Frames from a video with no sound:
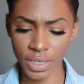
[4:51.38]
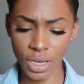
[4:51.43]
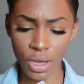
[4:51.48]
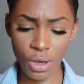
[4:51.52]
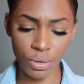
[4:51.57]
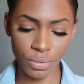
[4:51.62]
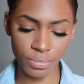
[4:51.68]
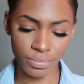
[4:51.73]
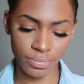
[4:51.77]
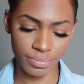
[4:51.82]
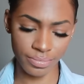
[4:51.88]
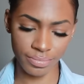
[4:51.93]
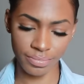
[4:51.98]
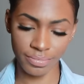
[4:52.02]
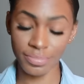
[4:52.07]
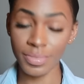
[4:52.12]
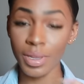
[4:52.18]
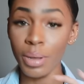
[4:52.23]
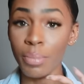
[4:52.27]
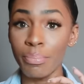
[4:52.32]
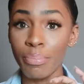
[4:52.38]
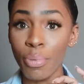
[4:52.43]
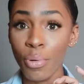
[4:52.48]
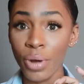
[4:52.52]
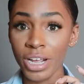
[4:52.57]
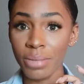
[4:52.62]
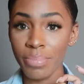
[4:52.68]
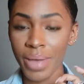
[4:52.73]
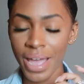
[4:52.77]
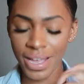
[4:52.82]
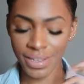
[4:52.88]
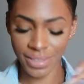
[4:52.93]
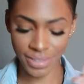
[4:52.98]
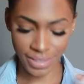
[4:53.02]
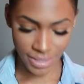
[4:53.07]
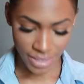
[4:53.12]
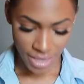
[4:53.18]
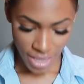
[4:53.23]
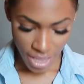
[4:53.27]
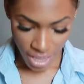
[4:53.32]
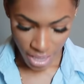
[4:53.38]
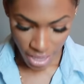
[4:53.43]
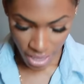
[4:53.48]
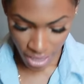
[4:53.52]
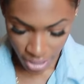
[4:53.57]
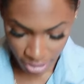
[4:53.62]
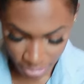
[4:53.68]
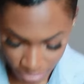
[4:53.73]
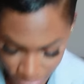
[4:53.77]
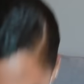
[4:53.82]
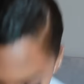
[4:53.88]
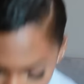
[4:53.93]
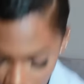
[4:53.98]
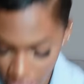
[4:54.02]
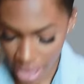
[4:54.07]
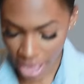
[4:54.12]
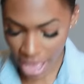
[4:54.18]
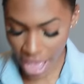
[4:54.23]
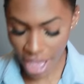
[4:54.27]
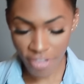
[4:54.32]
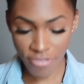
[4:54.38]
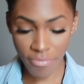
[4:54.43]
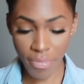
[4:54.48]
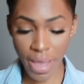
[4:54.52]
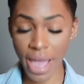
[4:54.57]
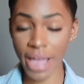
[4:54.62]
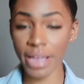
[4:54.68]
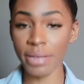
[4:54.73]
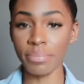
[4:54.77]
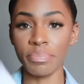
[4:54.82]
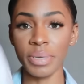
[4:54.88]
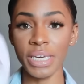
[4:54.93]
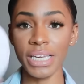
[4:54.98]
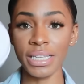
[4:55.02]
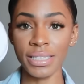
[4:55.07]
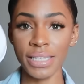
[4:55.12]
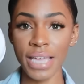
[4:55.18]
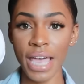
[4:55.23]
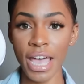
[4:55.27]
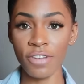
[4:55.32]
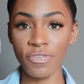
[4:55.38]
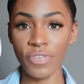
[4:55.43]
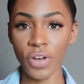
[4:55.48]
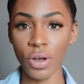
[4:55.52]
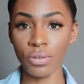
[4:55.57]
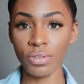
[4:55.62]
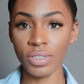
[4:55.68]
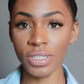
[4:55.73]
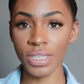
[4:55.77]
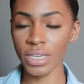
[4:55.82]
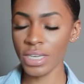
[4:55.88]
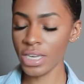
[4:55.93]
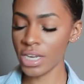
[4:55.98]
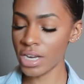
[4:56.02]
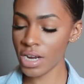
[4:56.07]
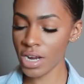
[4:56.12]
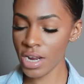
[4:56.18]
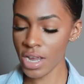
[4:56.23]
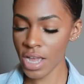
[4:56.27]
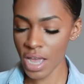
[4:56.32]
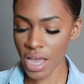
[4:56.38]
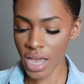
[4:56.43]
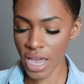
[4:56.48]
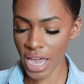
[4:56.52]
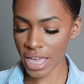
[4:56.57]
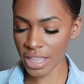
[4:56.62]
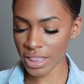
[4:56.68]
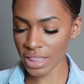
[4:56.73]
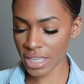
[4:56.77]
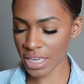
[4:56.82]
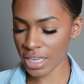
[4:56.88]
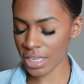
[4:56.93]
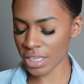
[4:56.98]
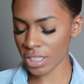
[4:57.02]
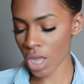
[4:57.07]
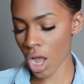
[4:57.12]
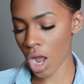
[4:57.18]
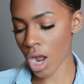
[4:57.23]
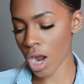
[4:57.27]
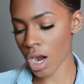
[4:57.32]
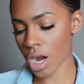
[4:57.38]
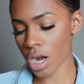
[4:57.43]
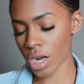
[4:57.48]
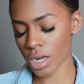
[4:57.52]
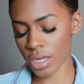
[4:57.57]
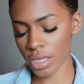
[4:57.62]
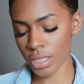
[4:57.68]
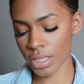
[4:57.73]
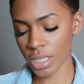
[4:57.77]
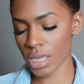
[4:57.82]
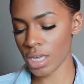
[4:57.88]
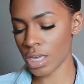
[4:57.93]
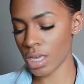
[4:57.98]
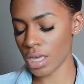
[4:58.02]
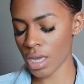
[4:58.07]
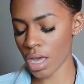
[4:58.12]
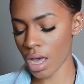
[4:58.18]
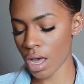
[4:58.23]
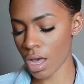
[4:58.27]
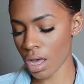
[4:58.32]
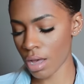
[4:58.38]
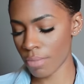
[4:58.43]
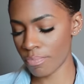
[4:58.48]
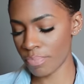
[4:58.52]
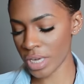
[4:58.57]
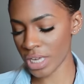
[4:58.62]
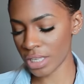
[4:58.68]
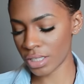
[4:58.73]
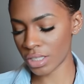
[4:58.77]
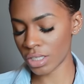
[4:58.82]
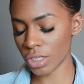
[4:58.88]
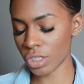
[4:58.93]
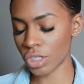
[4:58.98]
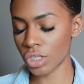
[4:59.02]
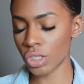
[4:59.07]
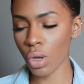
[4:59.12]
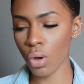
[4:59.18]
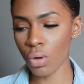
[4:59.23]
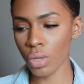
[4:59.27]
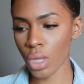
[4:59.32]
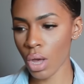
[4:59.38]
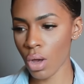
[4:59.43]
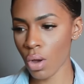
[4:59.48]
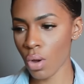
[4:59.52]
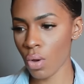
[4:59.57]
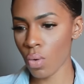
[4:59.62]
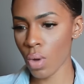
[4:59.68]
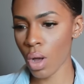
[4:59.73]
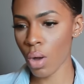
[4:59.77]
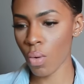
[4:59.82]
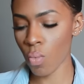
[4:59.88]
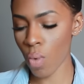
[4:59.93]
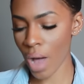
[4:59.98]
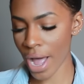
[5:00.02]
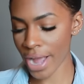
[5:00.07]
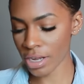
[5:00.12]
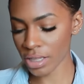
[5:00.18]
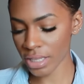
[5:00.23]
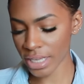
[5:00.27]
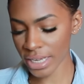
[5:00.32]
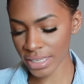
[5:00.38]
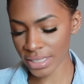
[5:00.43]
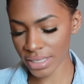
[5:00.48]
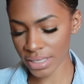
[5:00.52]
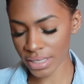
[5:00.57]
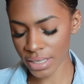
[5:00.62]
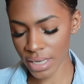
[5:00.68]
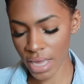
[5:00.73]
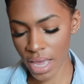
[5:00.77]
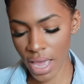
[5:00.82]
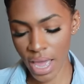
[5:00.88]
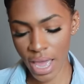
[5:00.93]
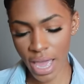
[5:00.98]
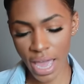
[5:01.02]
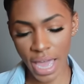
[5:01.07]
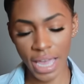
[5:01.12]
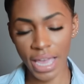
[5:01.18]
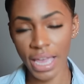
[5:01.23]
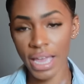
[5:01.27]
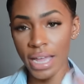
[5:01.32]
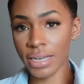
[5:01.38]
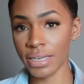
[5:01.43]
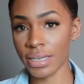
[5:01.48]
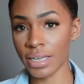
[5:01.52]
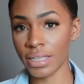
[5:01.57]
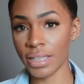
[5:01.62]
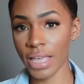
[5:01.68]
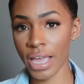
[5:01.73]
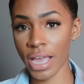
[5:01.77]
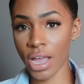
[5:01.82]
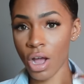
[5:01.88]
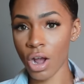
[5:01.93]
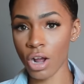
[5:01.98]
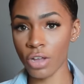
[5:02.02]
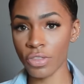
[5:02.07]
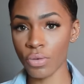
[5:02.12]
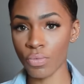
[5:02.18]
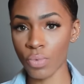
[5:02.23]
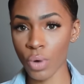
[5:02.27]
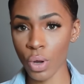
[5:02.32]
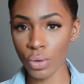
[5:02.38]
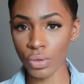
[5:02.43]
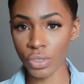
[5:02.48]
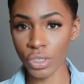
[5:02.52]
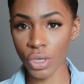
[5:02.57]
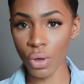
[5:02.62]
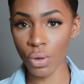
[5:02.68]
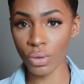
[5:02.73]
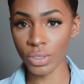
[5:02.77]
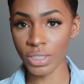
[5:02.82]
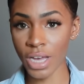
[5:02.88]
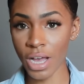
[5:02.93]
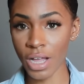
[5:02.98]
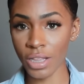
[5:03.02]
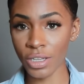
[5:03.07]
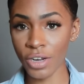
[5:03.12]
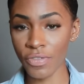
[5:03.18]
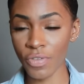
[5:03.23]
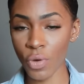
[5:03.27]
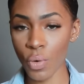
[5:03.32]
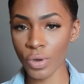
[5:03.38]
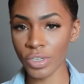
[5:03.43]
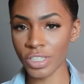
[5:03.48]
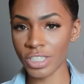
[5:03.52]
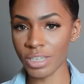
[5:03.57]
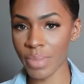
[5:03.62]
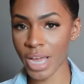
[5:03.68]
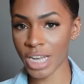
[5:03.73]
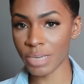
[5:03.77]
oh, boarding pass. I have my Beats headphones in here. And these are the uh, Beats Solo Wireless and they are the rose gold color of course to